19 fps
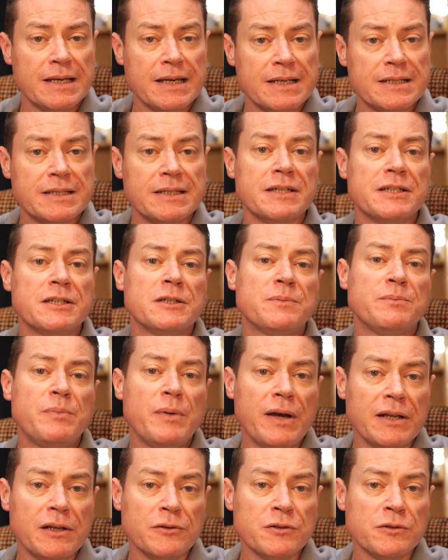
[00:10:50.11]
such as
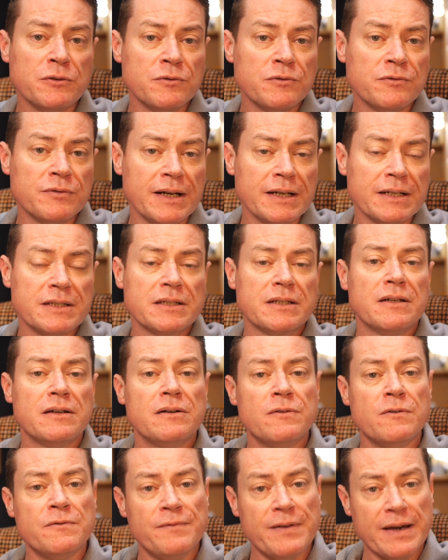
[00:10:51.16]
biological drugs
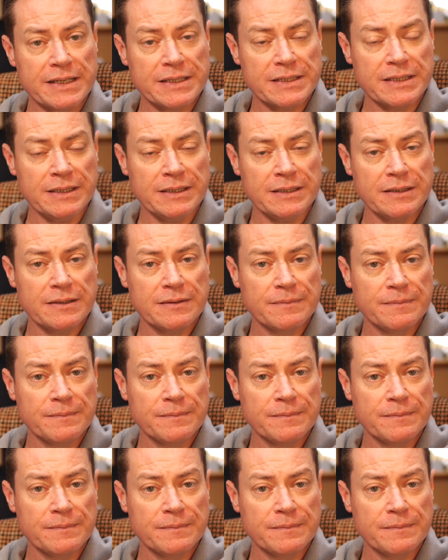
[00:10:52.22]
or vaccines.